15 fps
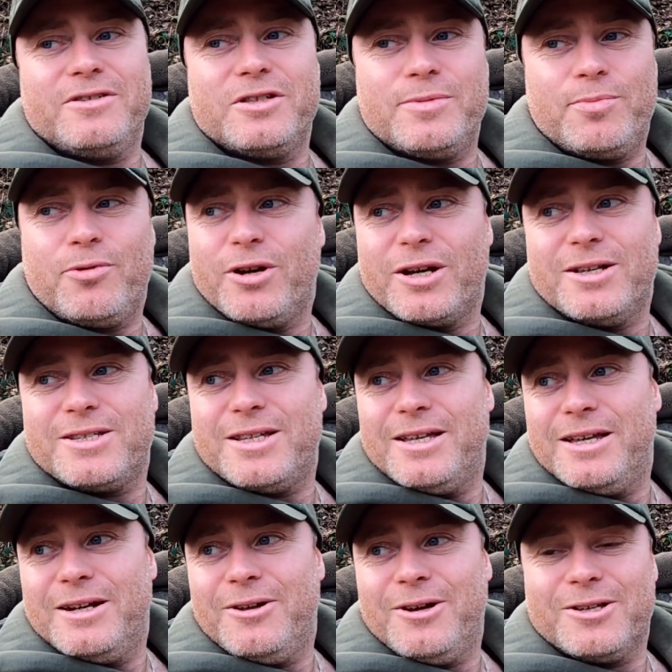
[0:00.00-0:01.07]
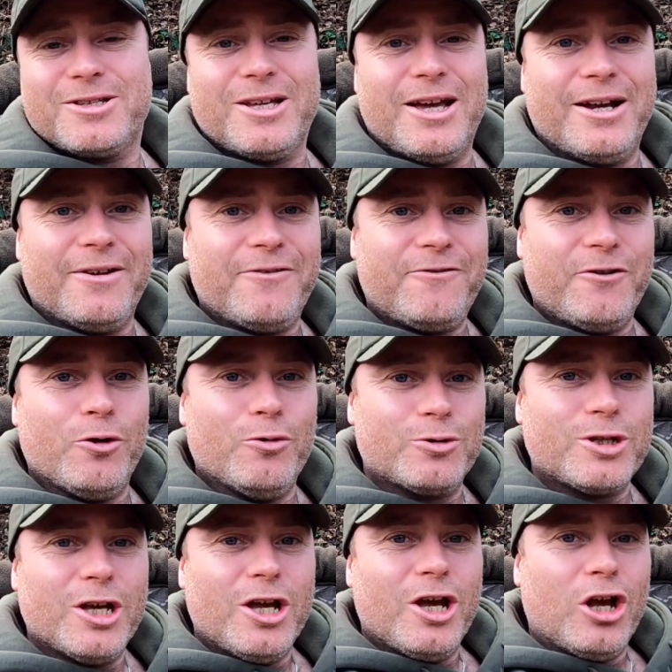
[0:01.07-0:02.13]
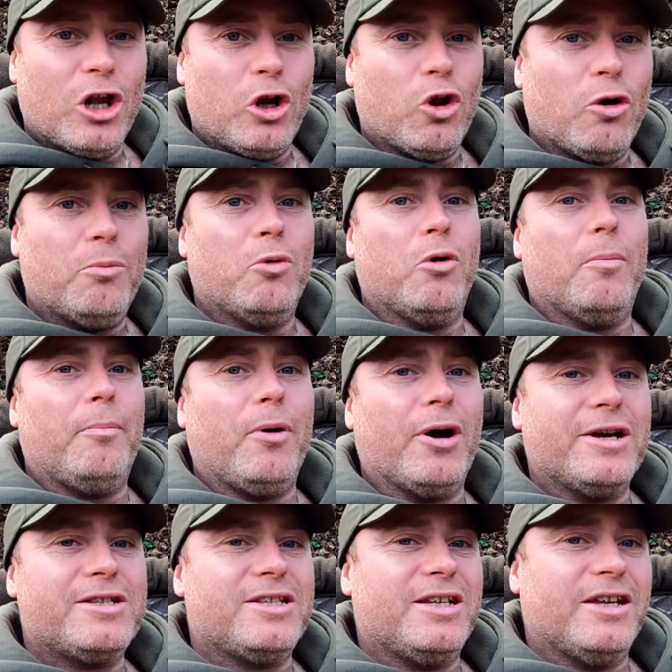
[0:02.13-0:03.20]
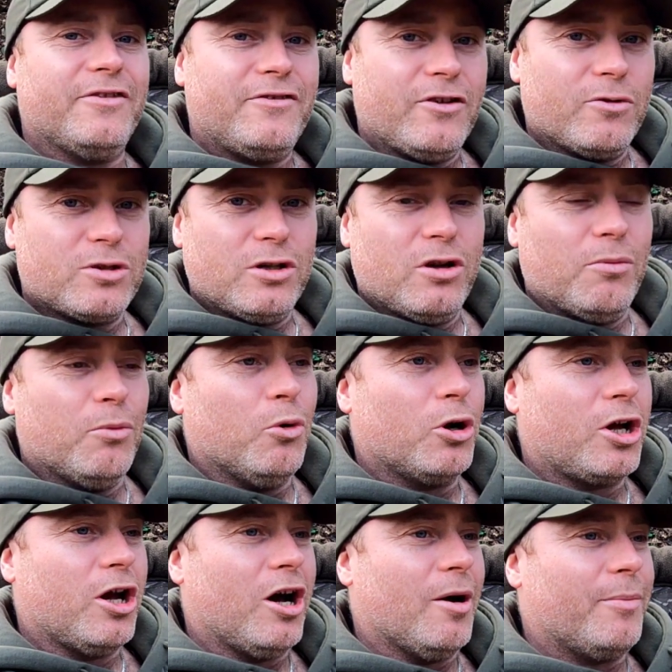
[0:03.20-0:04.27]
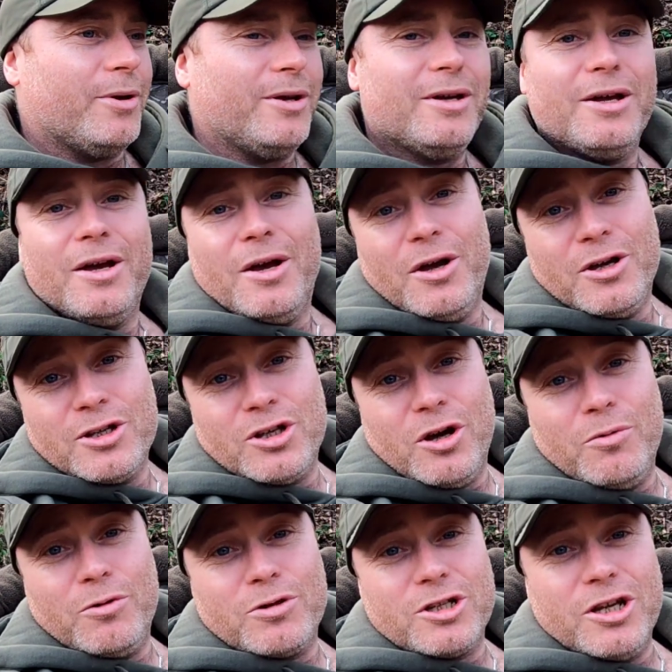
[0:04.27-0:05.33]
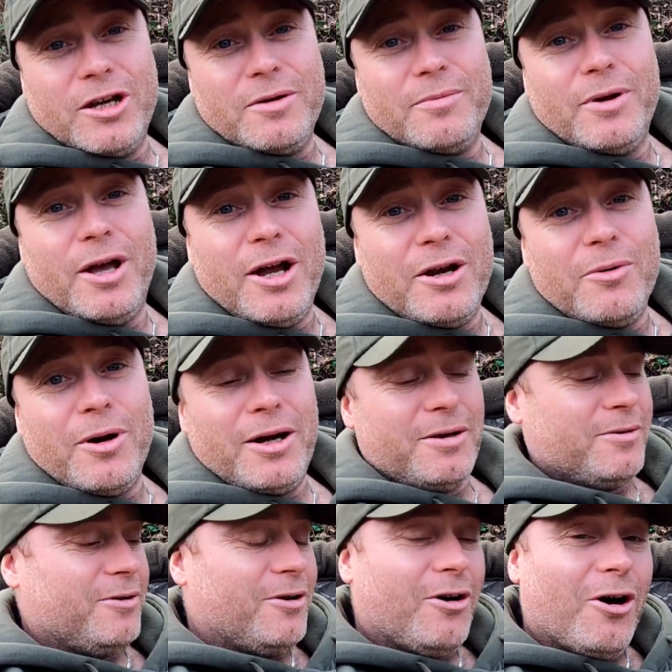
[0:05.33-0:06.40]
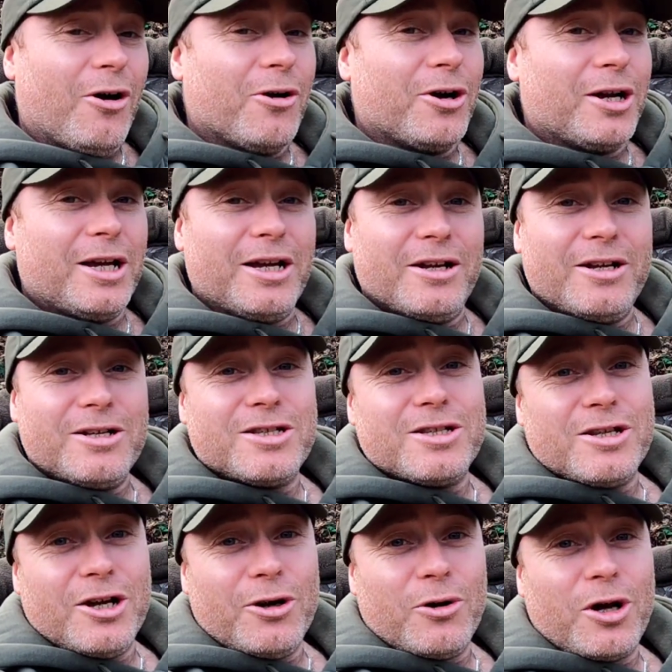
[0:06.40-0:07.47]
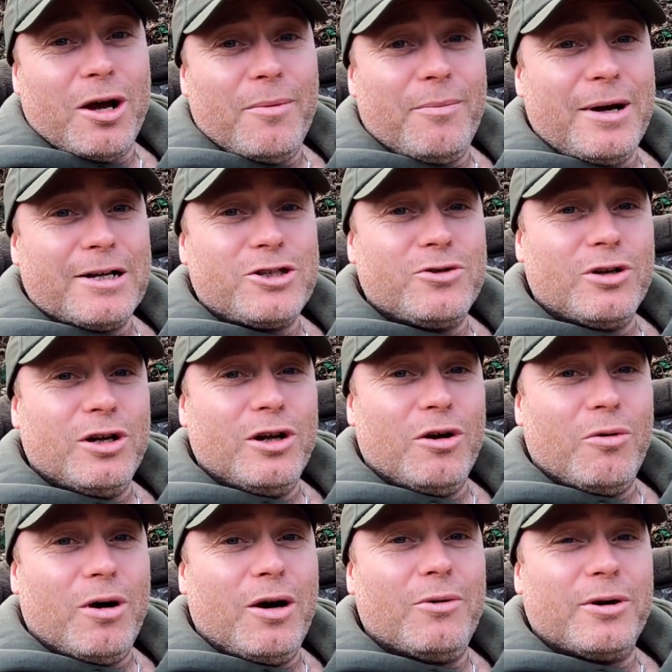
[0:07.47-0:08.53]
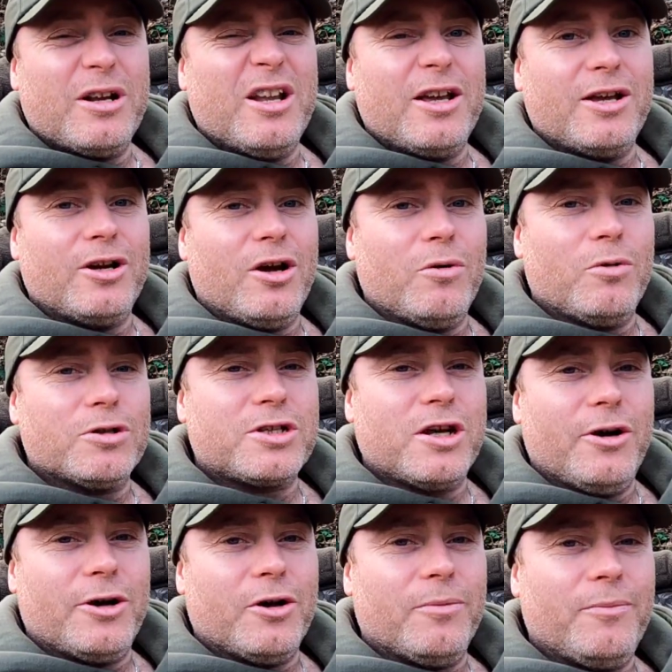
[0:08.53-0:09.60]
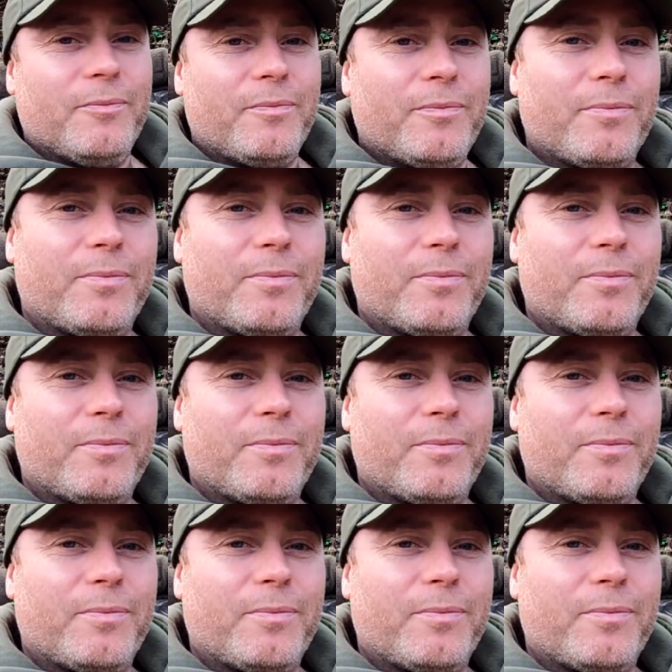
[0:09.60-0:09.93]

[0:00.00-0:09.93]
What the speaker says: Spring is here, like I say, and it feels a lot more bitey, it feels a lot more carpy. So we'll see, but anyway, I'm gonna eat this and I'll come back to you in a little while and let you know what's going on.